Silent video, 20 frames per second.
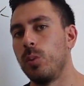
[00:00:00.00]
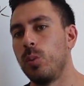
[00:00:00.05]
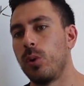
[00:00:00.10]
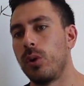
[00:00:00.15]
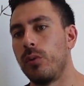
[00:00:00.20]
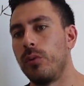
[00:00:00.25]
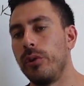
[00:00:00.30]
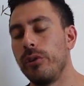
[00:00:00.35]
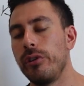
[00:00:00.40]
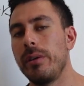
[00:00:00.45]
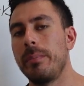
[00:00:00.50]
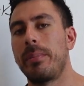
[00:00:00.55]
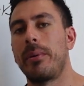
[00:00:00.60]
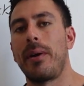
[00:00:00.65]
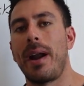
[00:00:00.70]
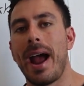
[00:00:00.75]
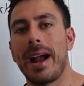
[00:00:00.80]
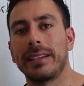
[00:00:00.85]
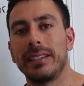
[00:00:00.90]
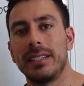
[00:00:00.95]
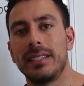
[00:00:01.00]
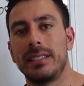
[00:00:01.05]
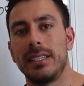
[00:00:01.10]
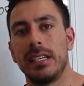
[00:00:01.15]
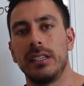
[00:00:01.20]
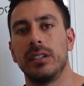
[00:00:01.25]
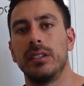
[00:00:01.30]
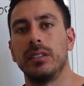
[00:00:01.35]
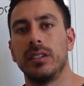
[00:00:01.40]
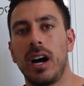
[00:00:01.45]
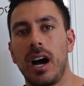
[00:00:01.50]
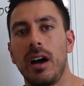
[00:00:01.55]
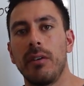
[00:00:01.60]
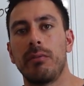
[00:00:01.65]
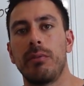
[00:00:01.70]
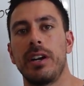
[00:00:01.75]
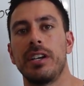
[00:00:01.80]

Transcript: really practicing the law of